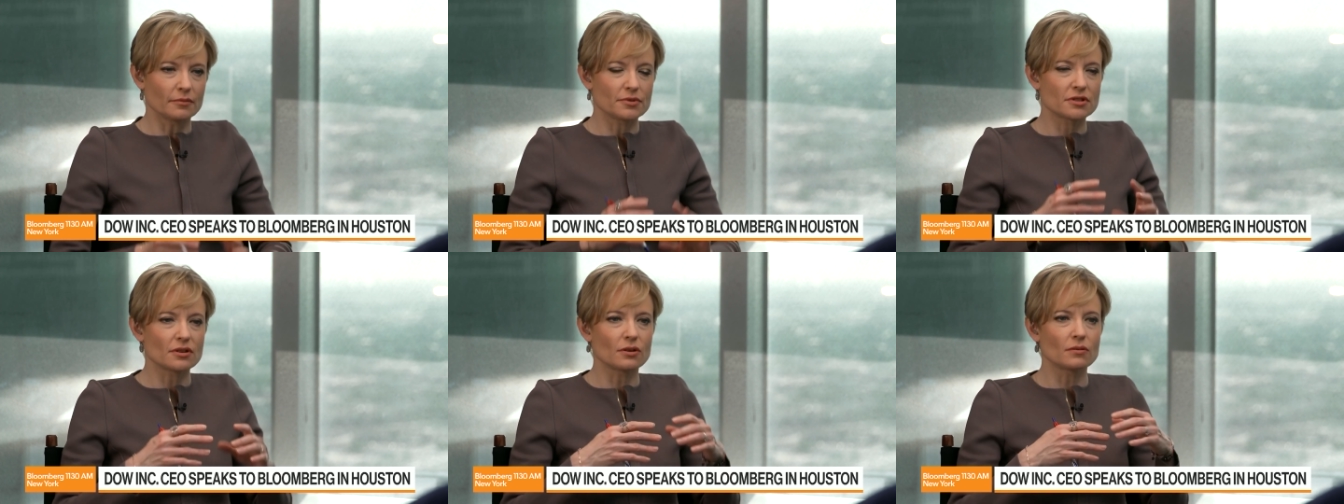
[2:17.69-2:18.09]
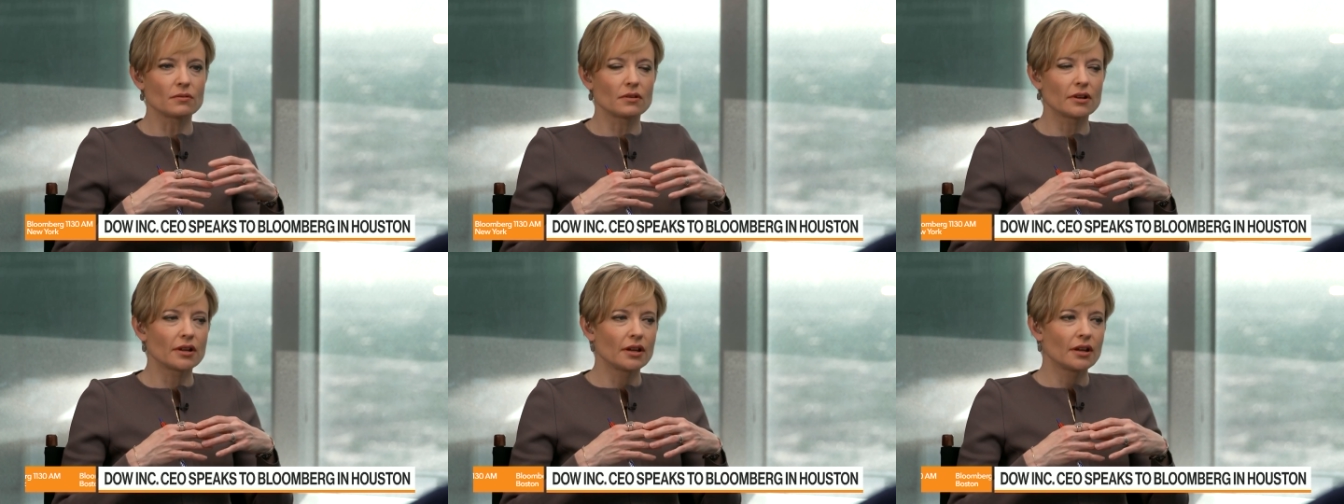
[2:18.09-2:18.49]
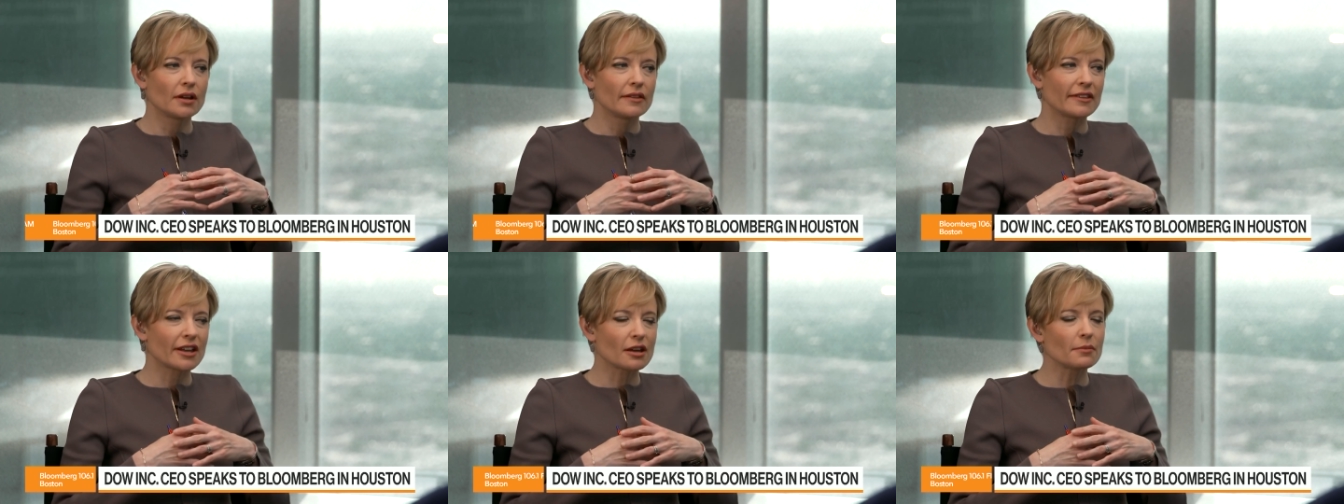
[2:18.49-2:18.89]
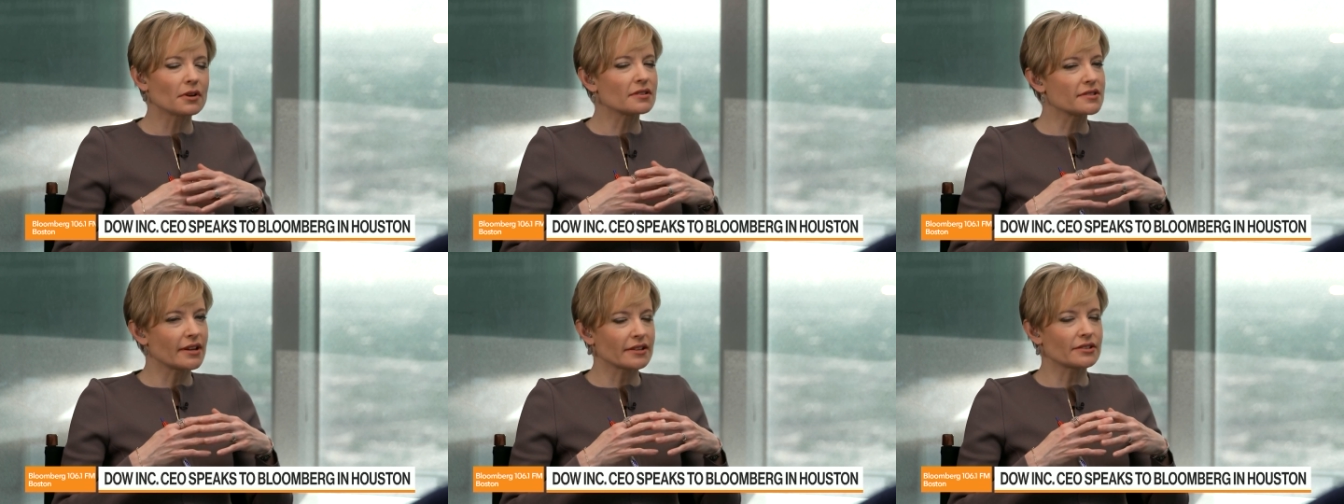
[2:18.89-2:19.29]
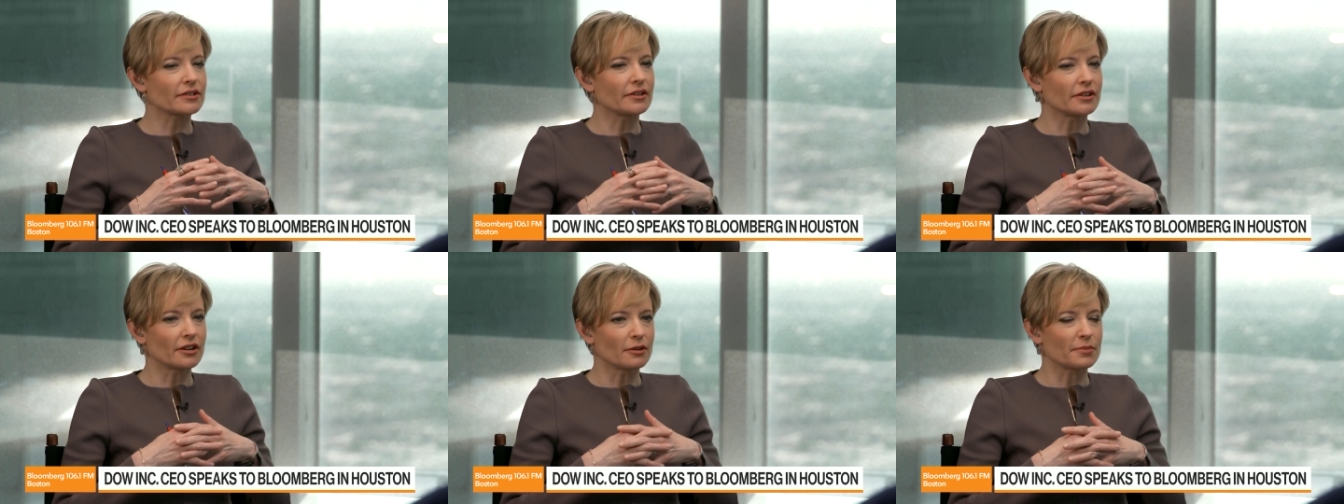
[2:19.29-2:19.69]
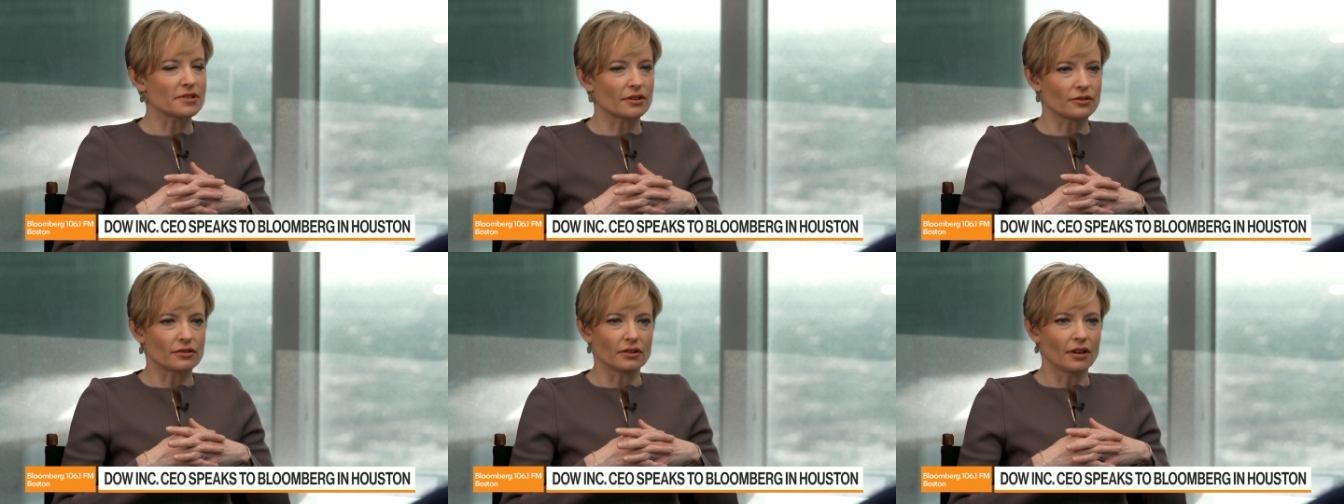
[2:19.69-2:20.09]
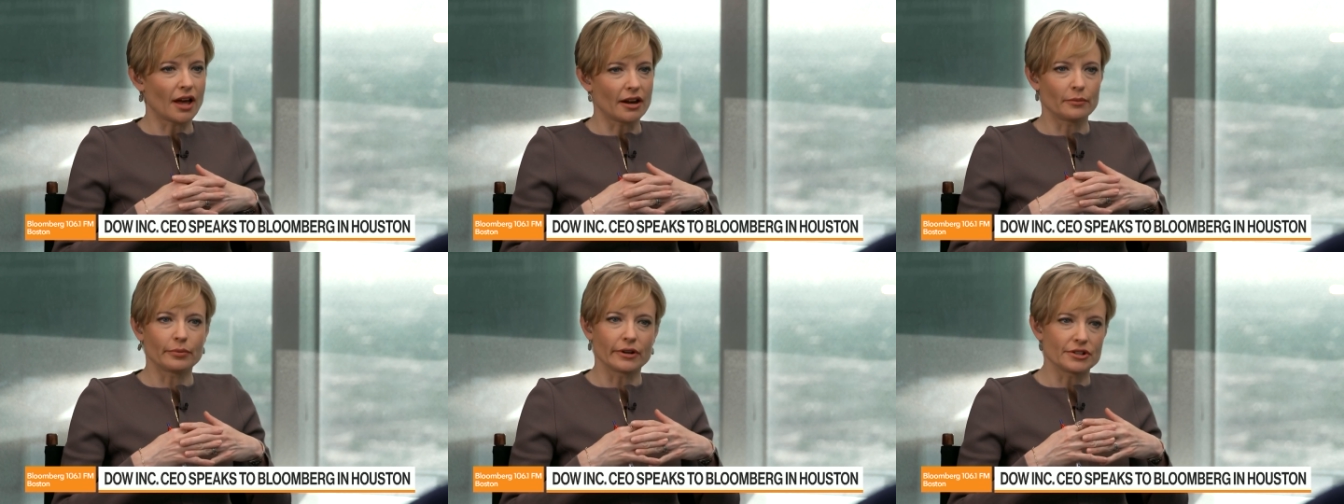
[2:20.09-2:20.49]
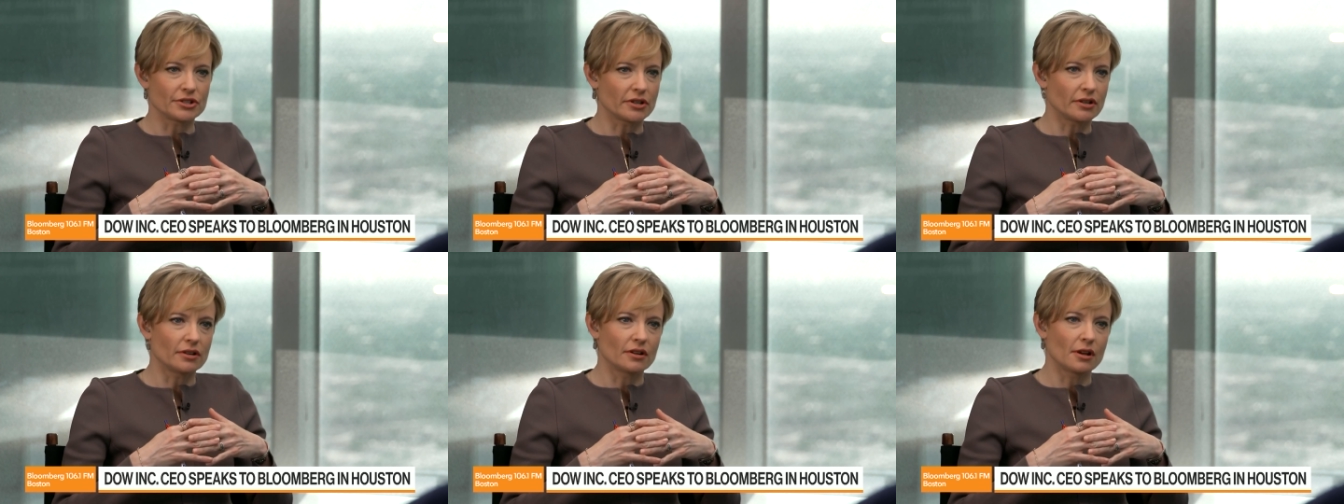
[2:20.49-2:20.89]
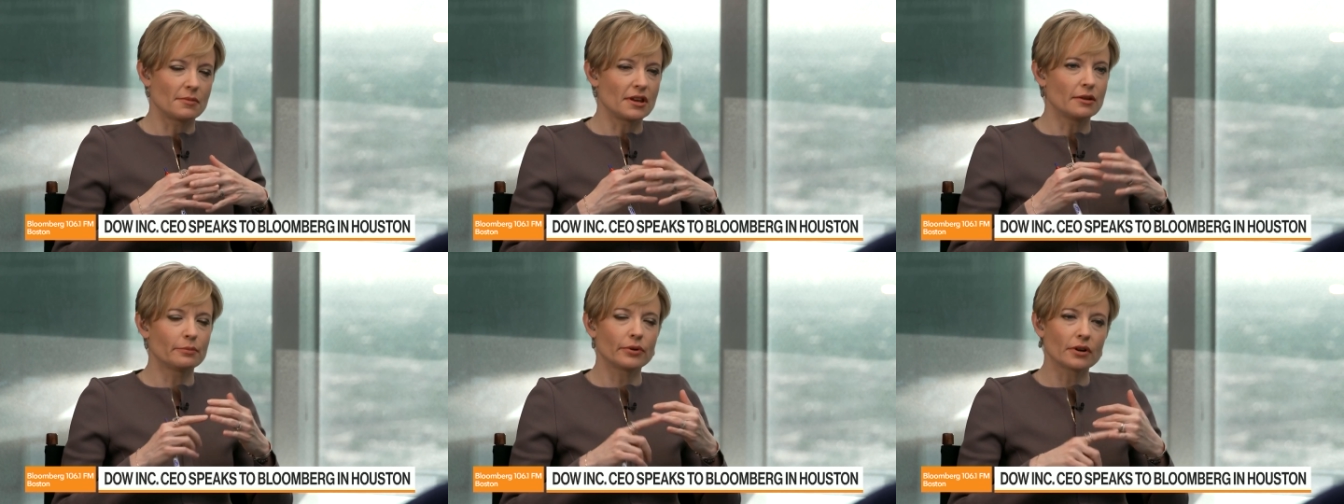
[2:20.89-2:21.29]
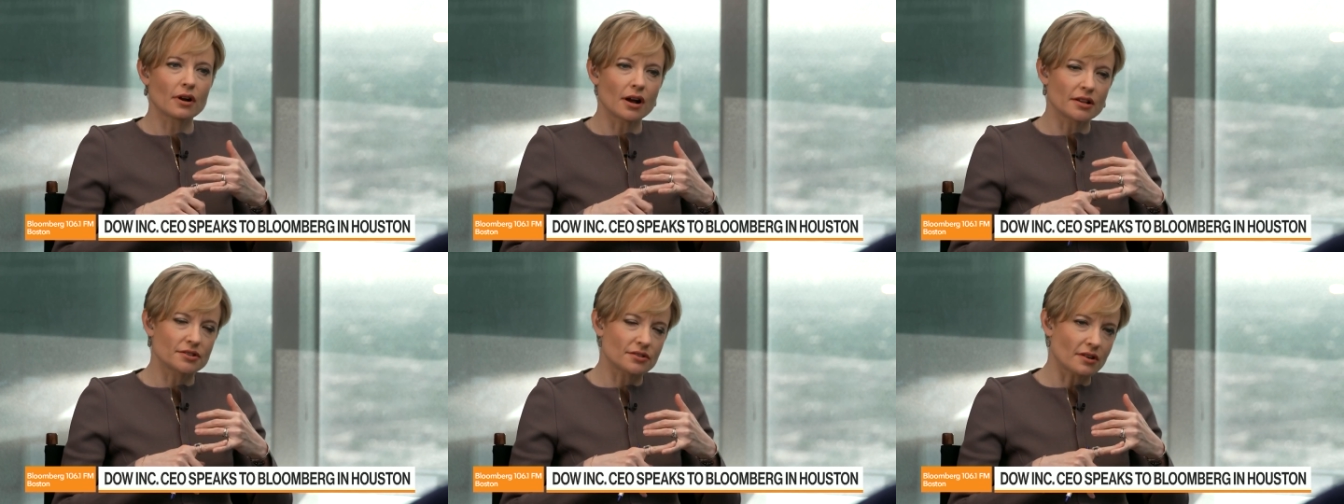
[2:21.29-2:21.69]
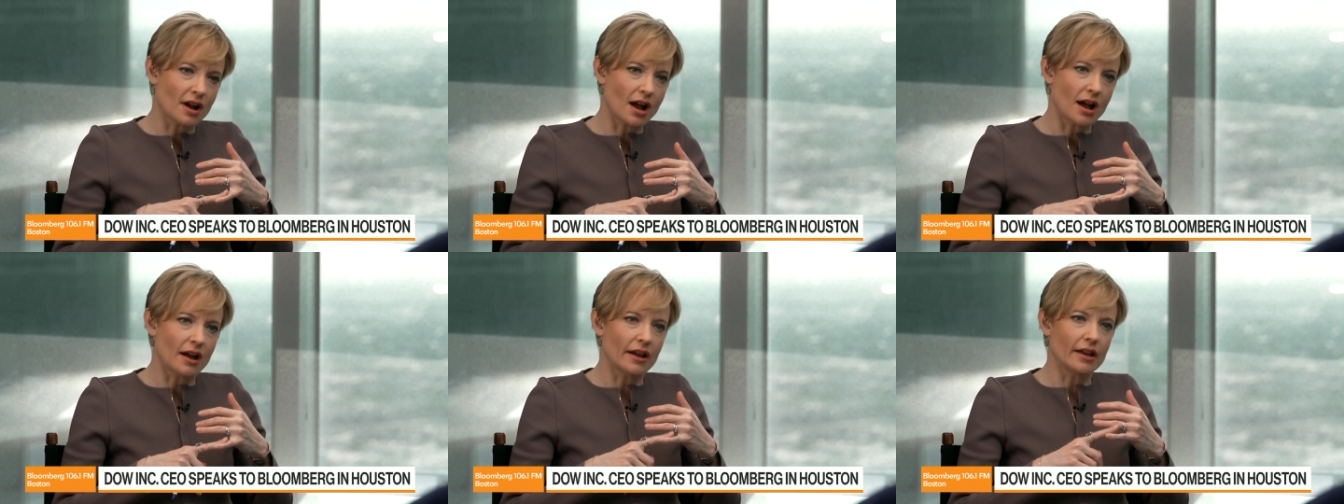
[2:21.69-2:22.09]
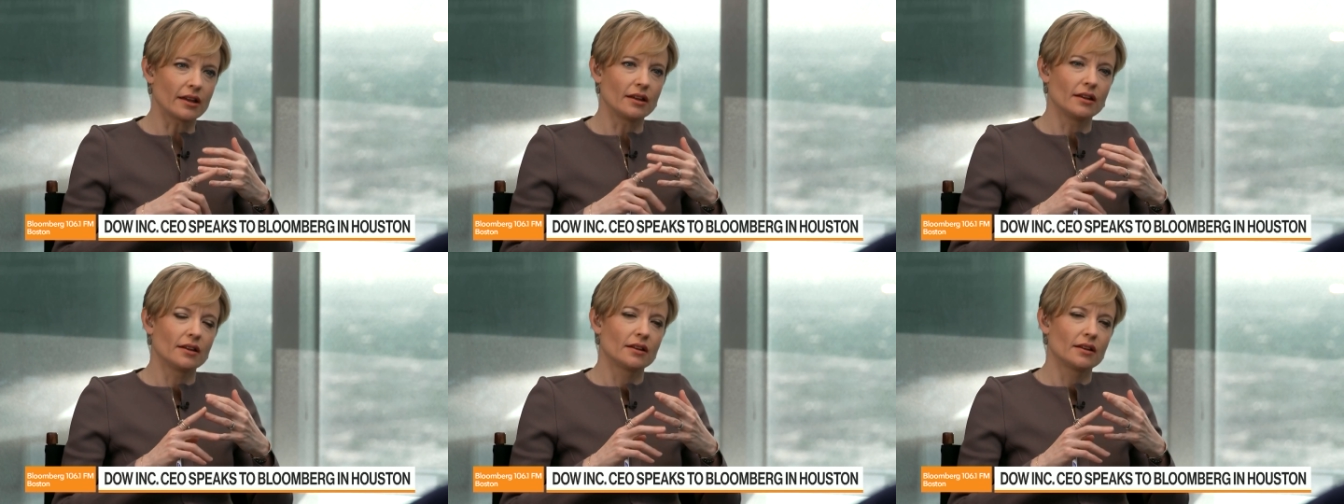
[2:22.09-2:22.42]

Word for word: So the chemical sector in Europe is under a lot of pressure. I mean, input costs are high.